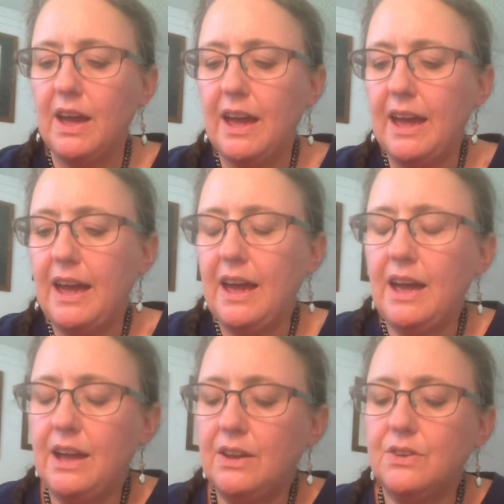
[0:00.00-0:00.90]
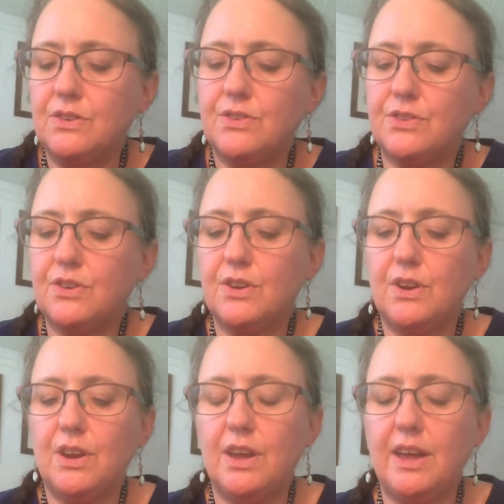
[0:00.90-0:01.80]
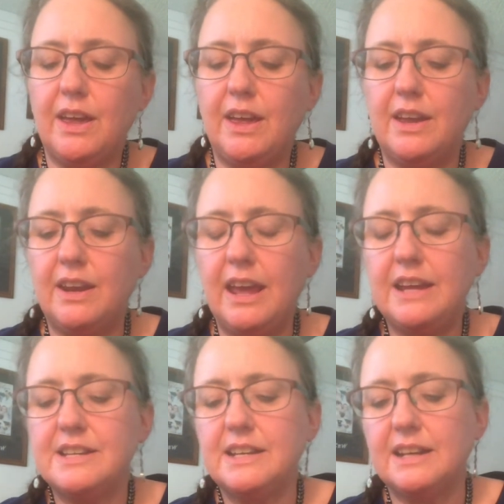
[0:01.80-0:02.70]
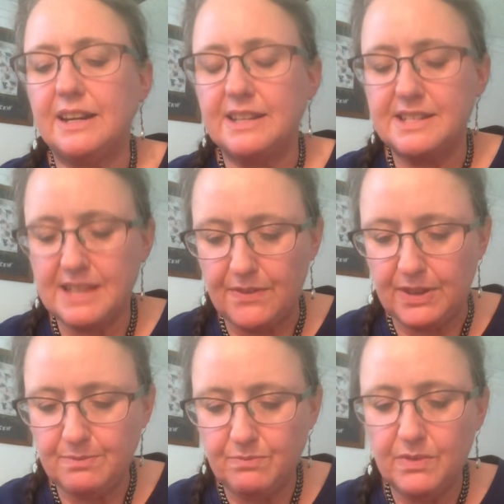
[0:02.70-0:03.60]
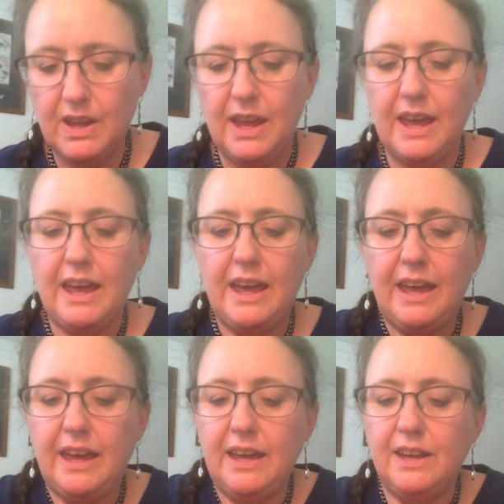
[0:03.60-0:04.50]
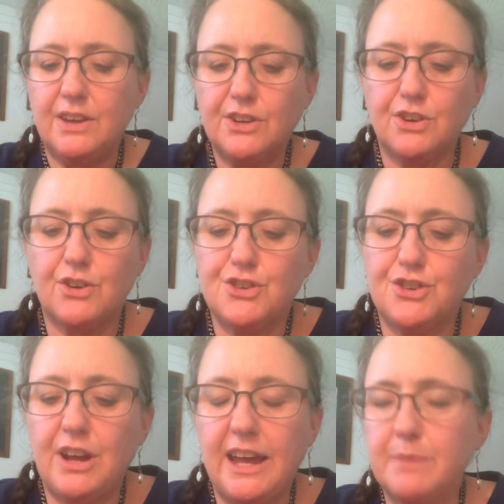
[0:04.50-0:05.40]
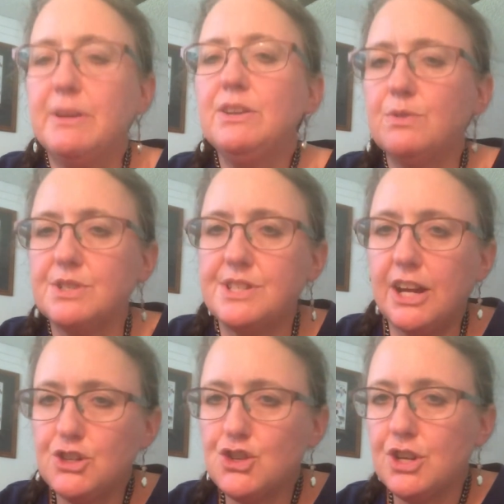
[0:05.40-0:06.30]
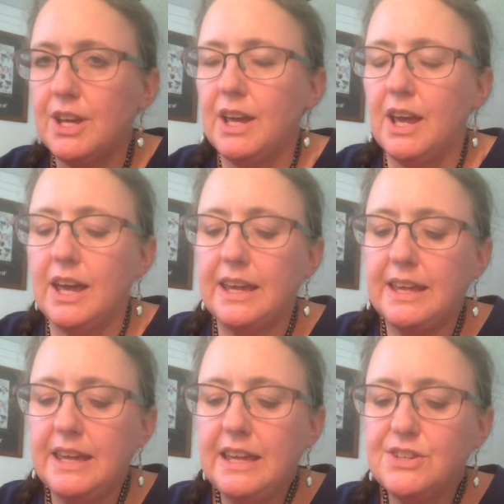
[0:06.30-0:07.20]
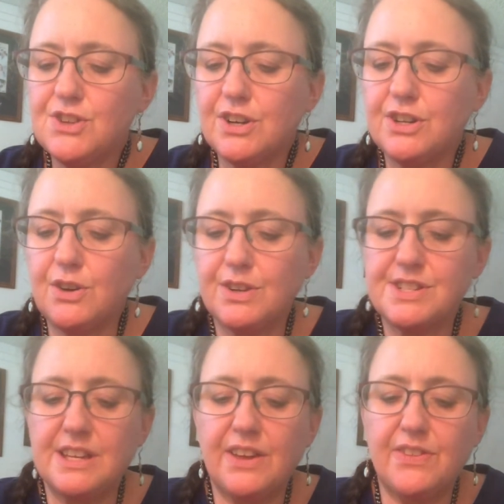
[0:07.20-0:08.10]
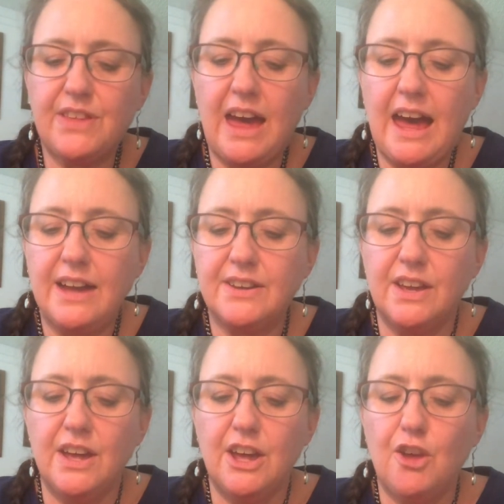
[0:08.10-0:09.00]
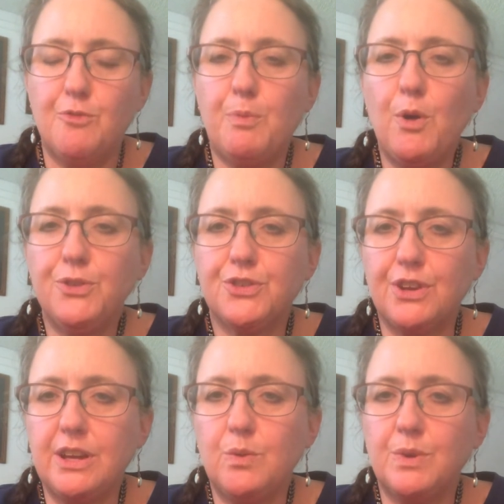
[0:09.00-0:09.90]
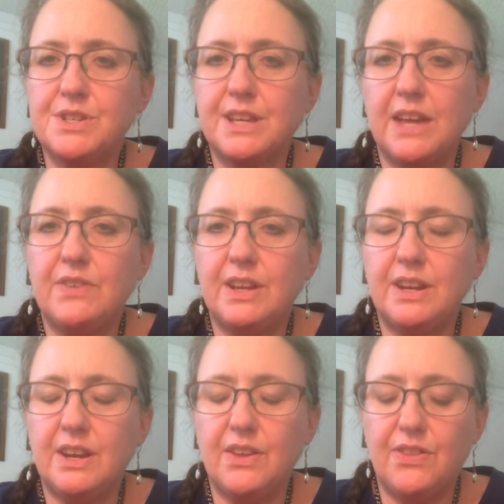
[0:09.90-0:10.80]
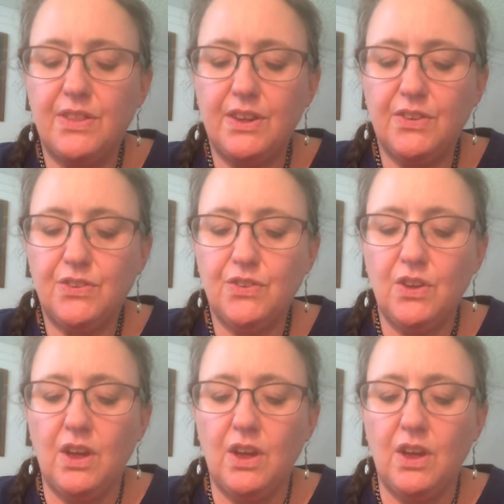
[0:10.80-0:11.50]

And in 1897, a Dr. Christian Eichmann, who was Dutch, he started noticing that if poultry was given this